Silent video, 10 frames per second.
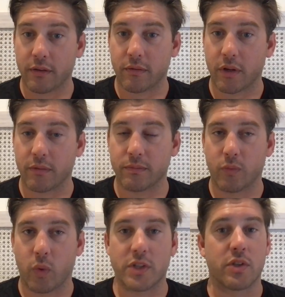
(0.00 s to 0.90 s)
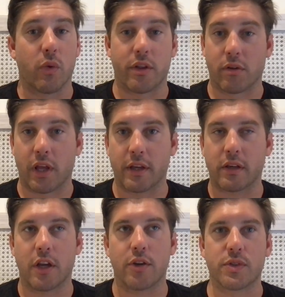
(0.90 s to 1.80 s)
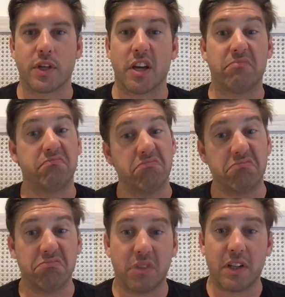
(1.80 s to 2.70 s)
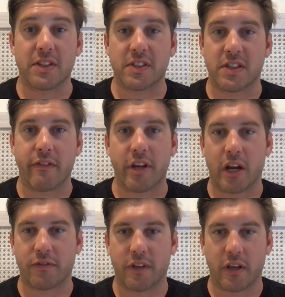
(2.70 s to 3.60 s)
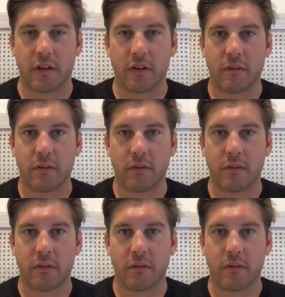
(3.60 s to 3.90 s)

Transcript: Right? What's the weather like? And you said, "It's a 7 out of 10."